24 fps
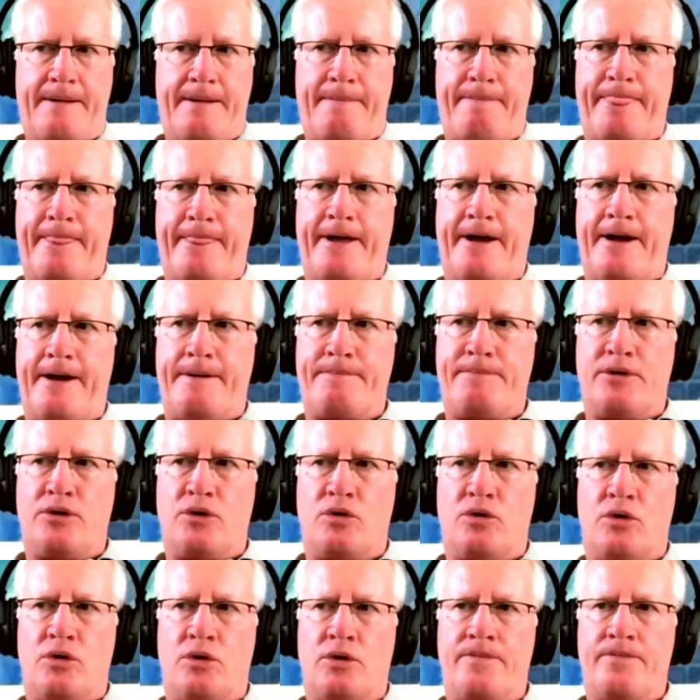a
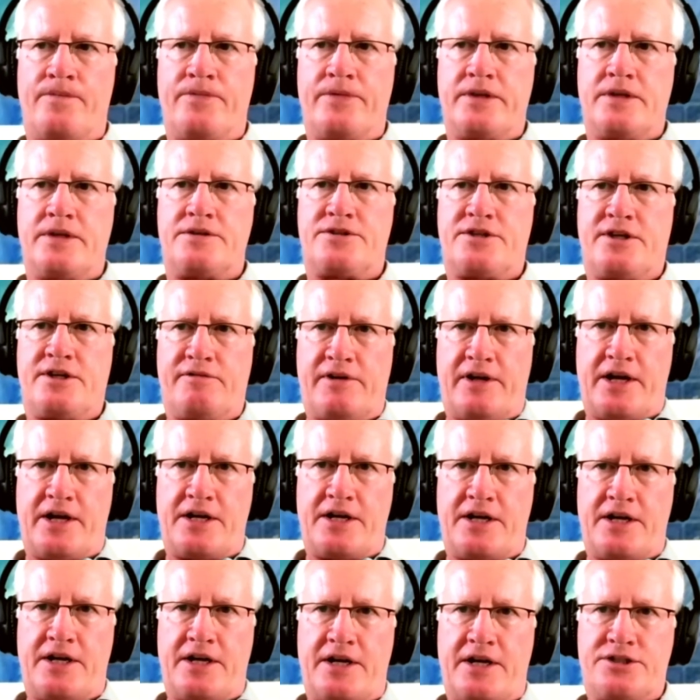more civilized
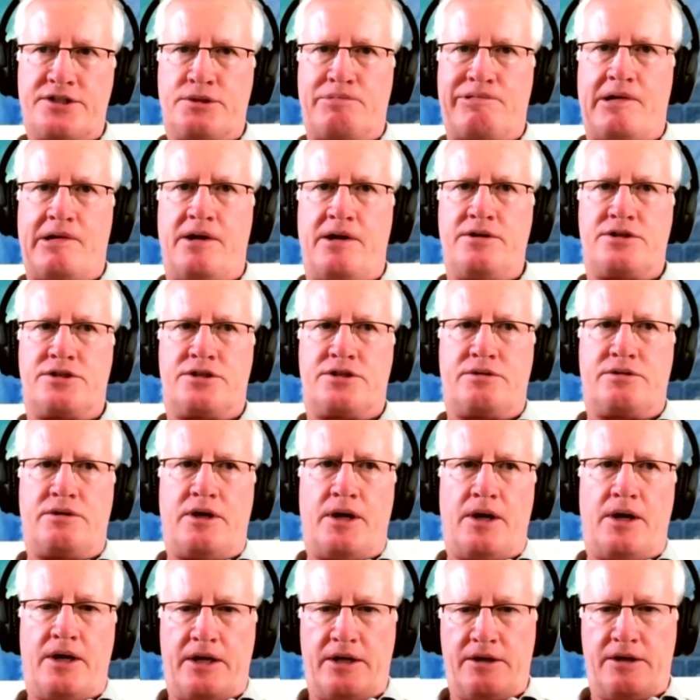approach
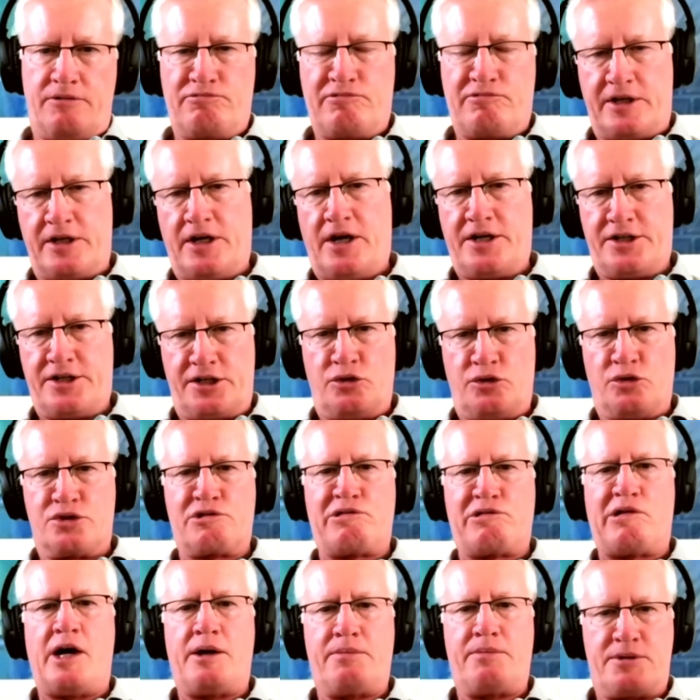regarding your
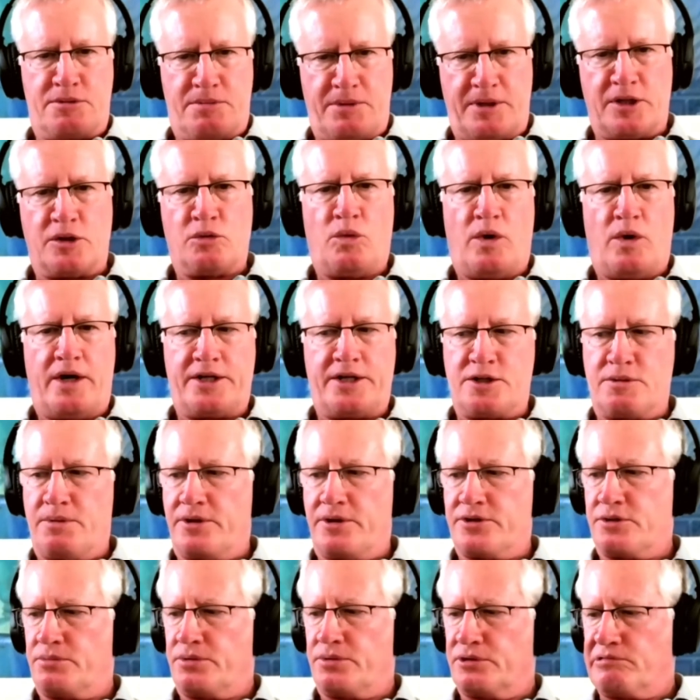tribe as being the widest
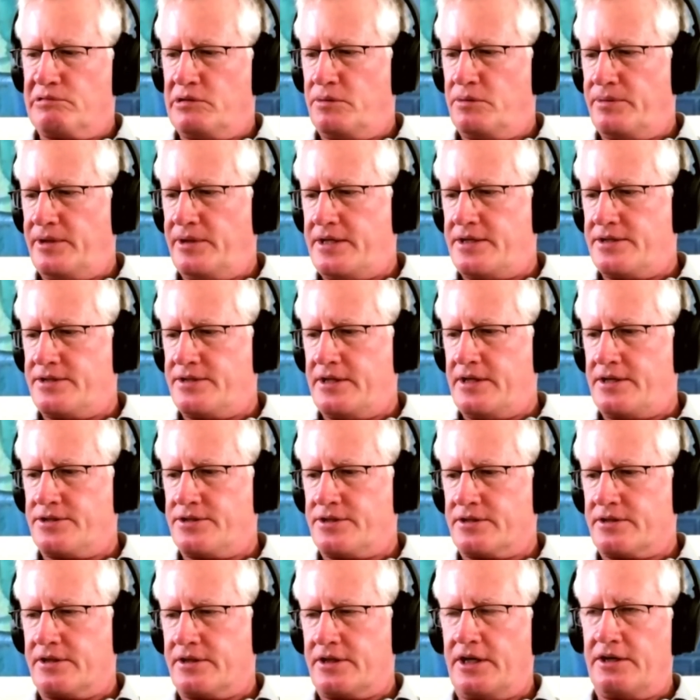possible group
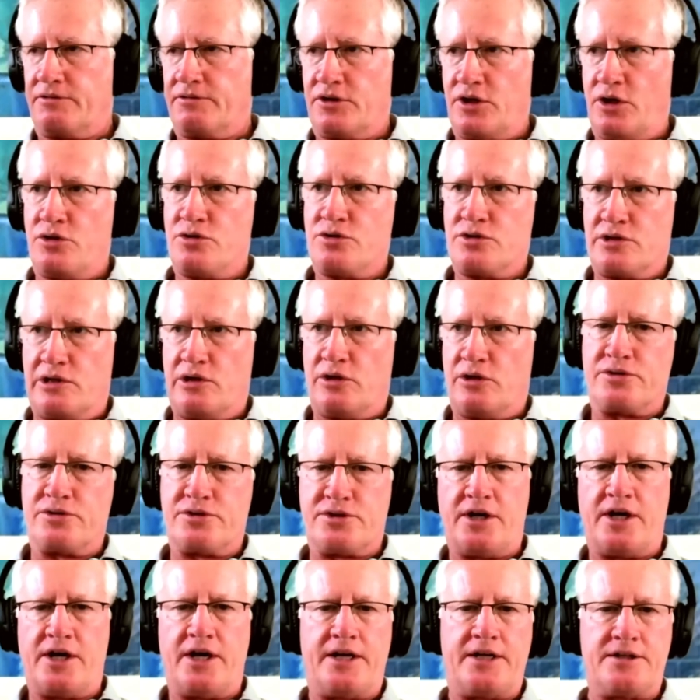is kind of goes
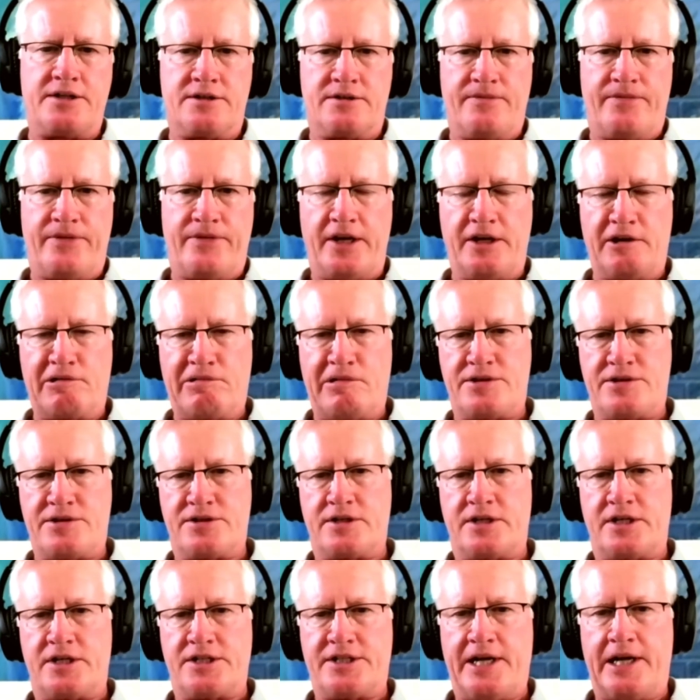alongside increases in
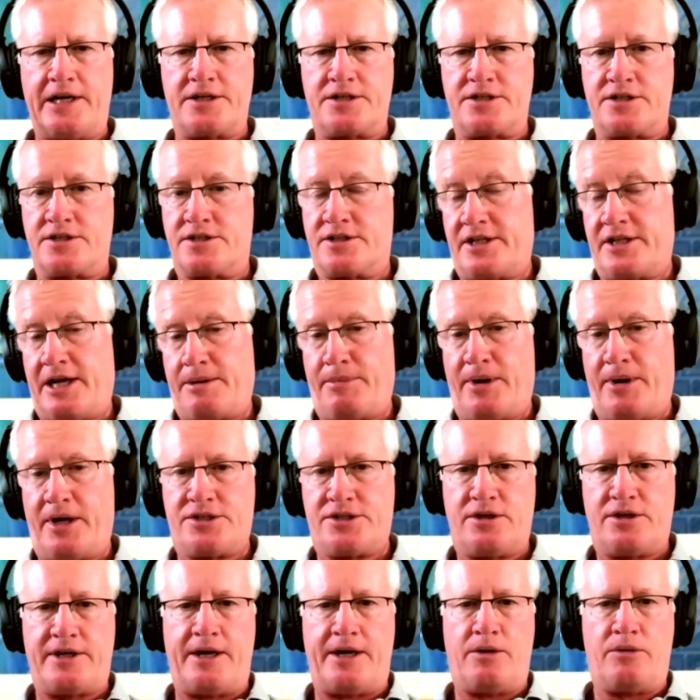intelligence, and that
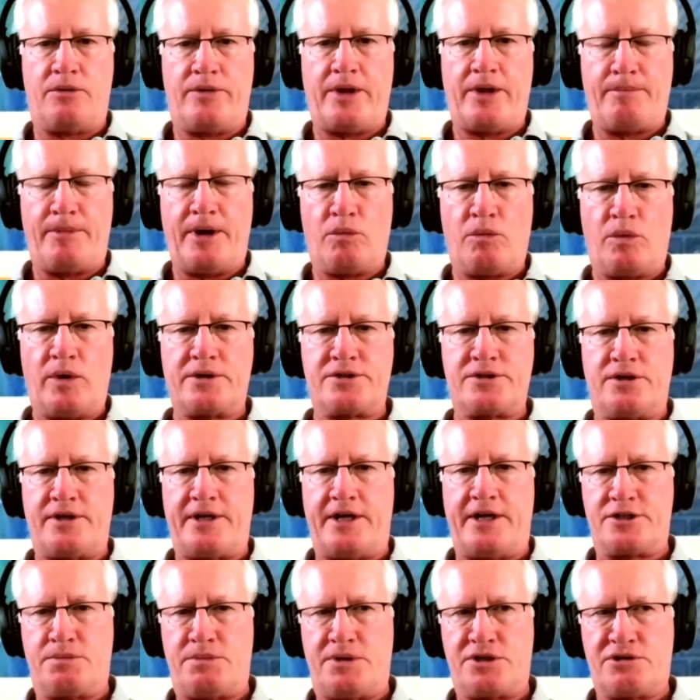might well turn out to
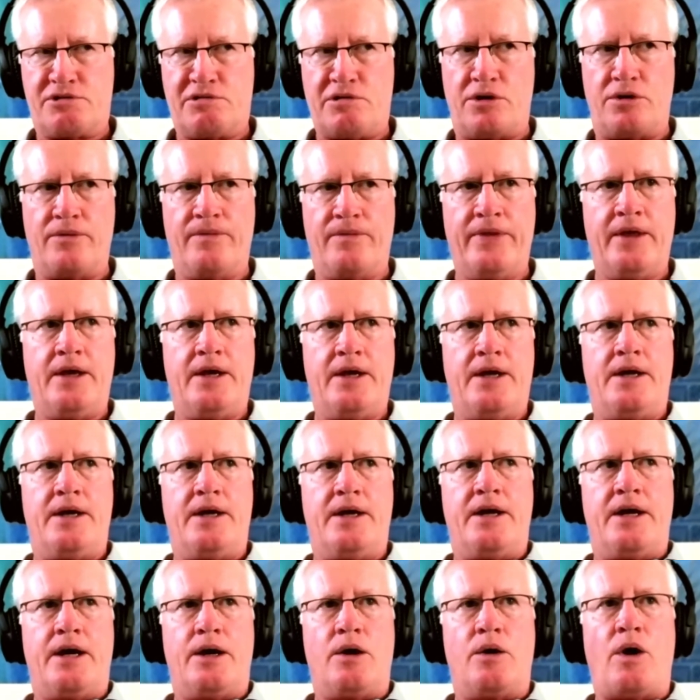be true.
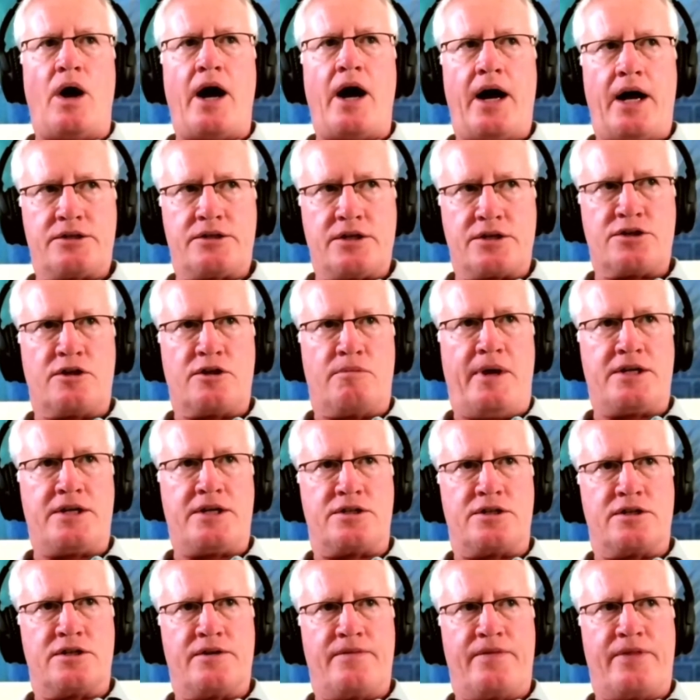I should have mentioned
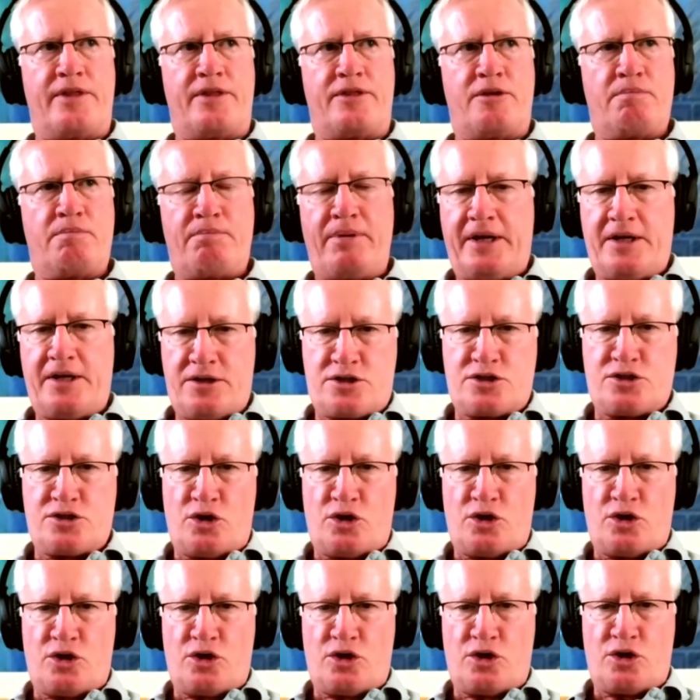the biggest
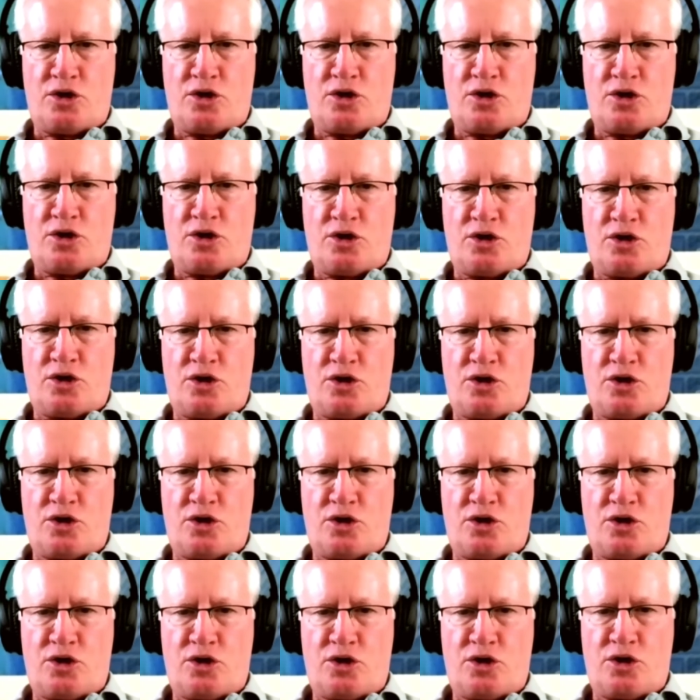job
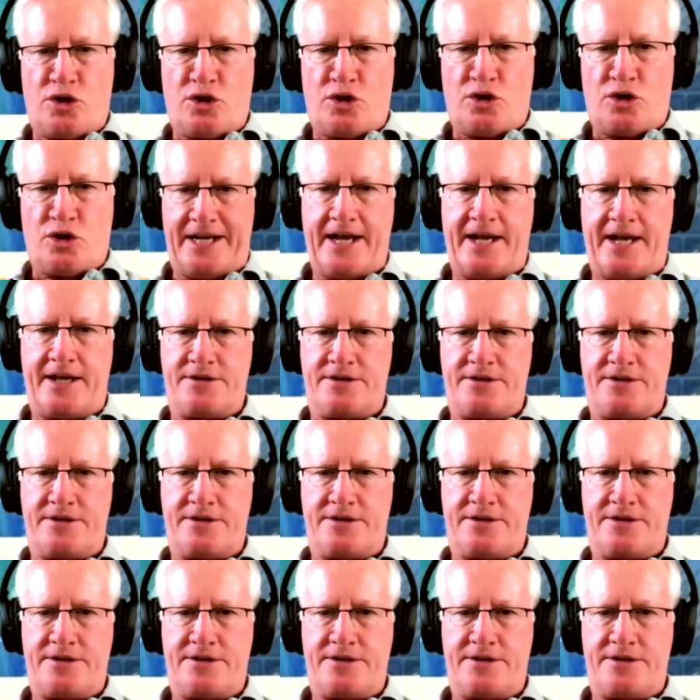humanity has